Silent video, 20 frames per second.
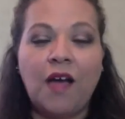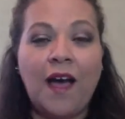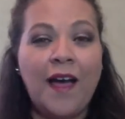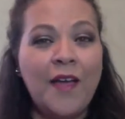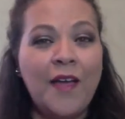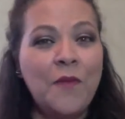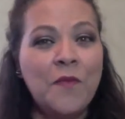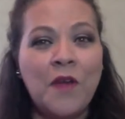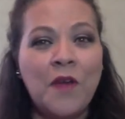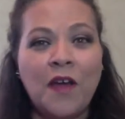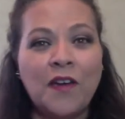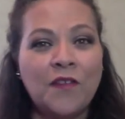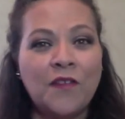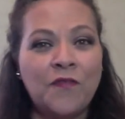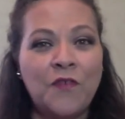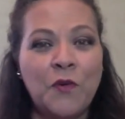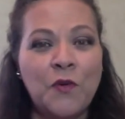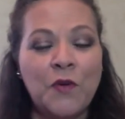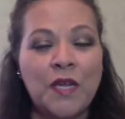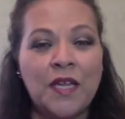I am not a
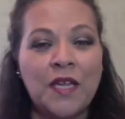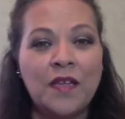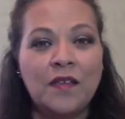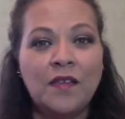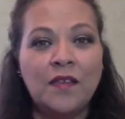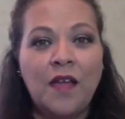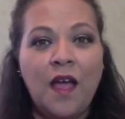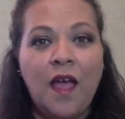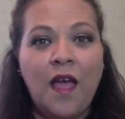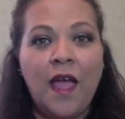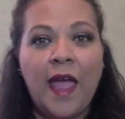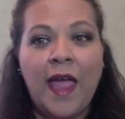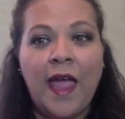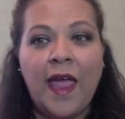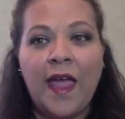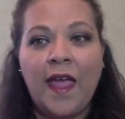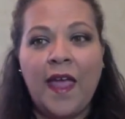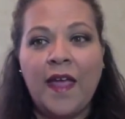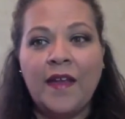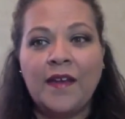foodie,
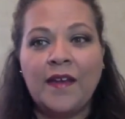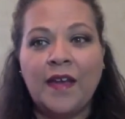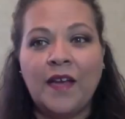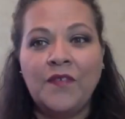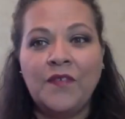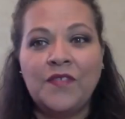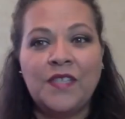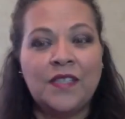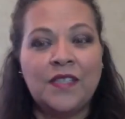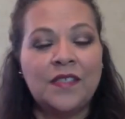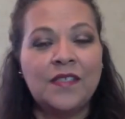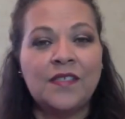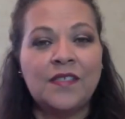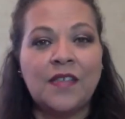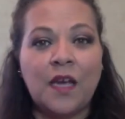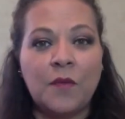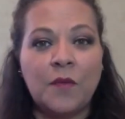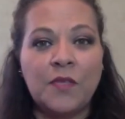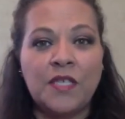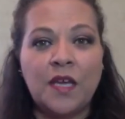and I've said this
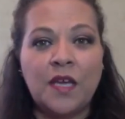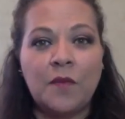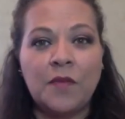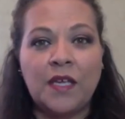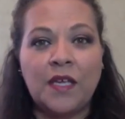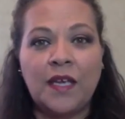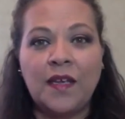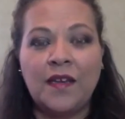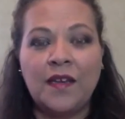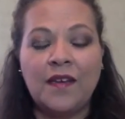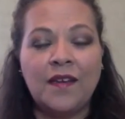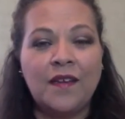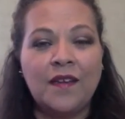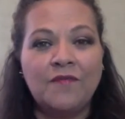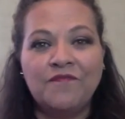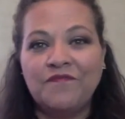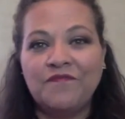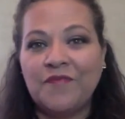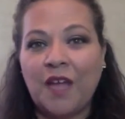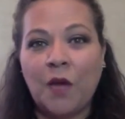time and time again.
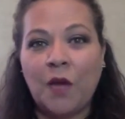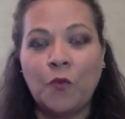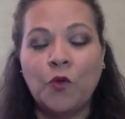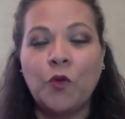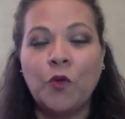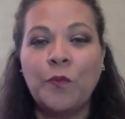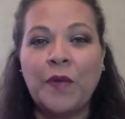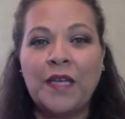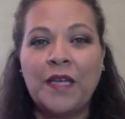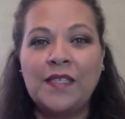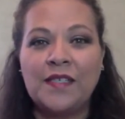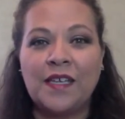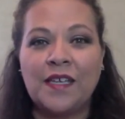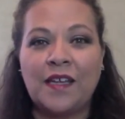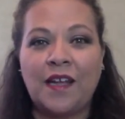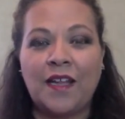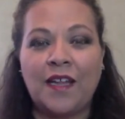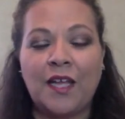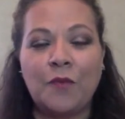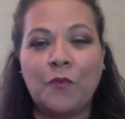I'm real
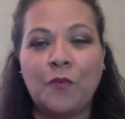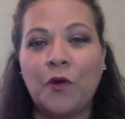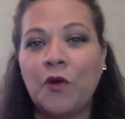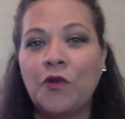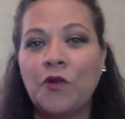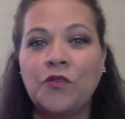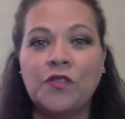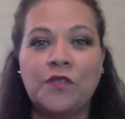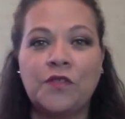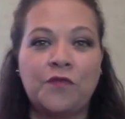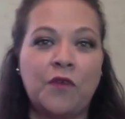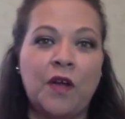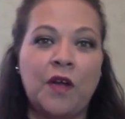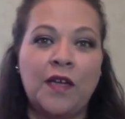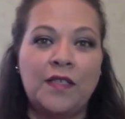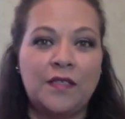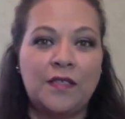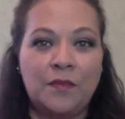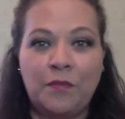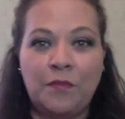basic. I like burgers,
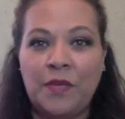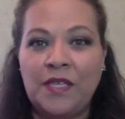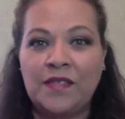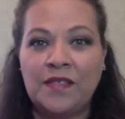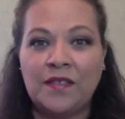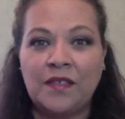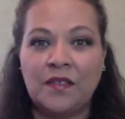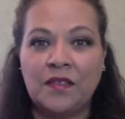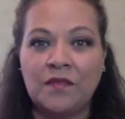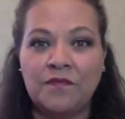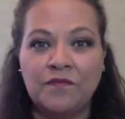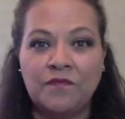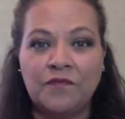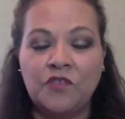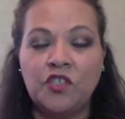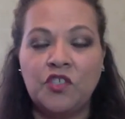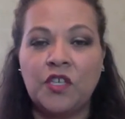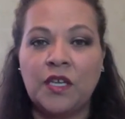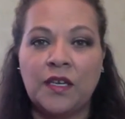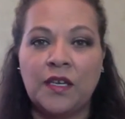fries, pizza,
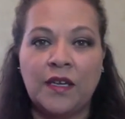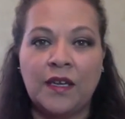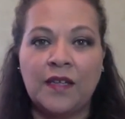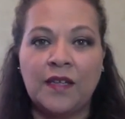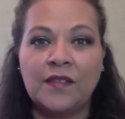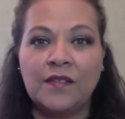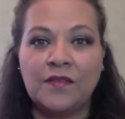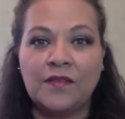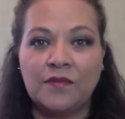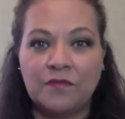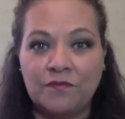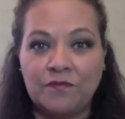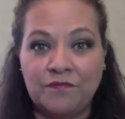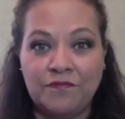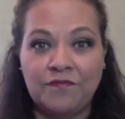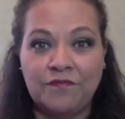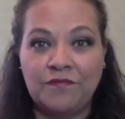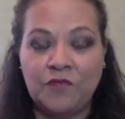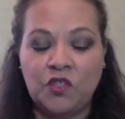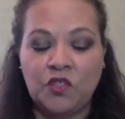chicken nuggets,
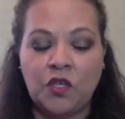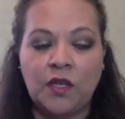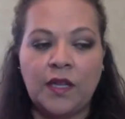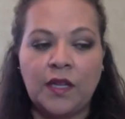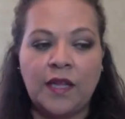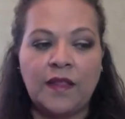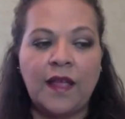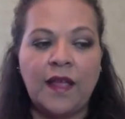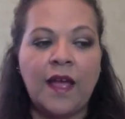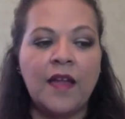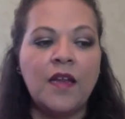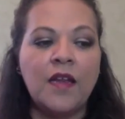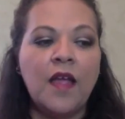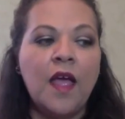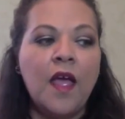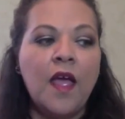junk like that.